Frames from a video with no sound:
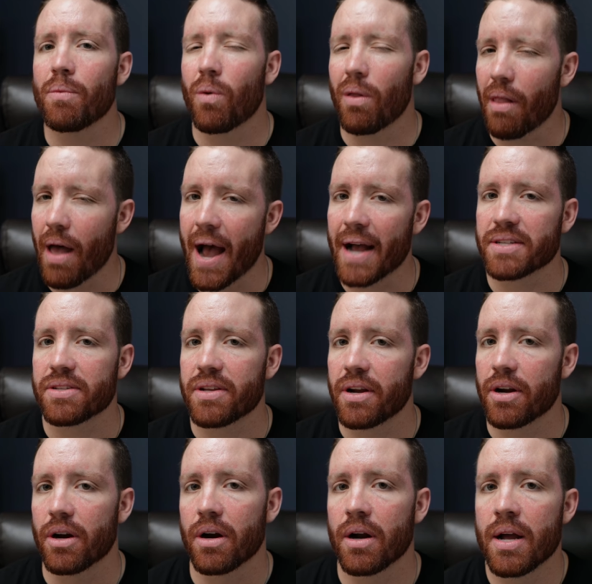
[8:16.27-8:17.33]
relaxed
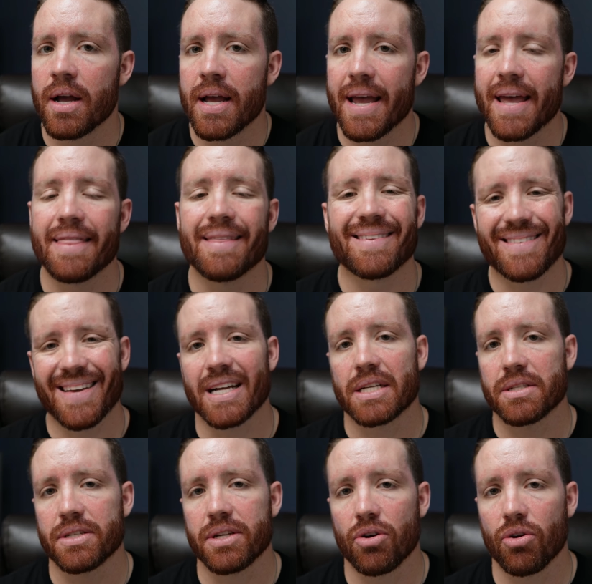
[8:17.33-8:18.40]
here in the
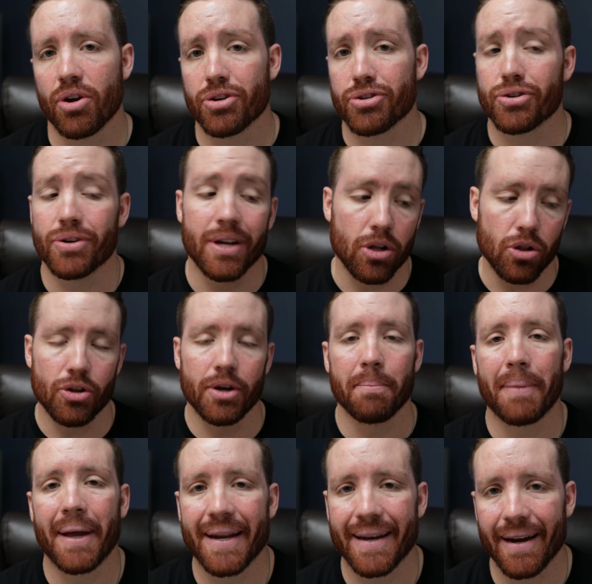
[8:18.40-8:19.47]
Texas Hill Country, including
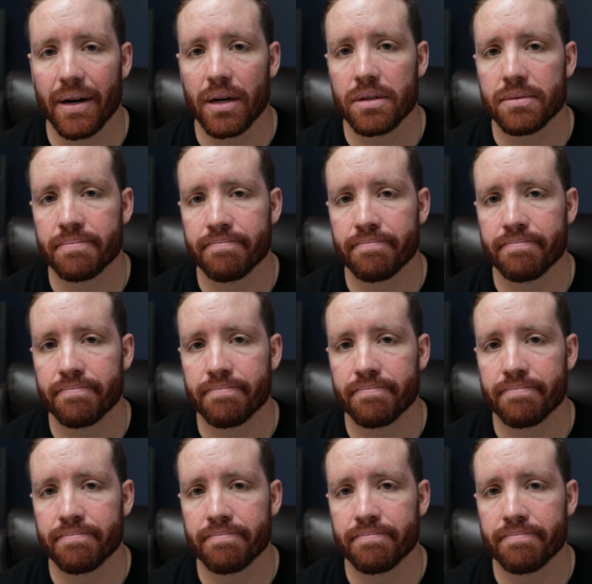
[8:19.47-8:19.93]
Bandera.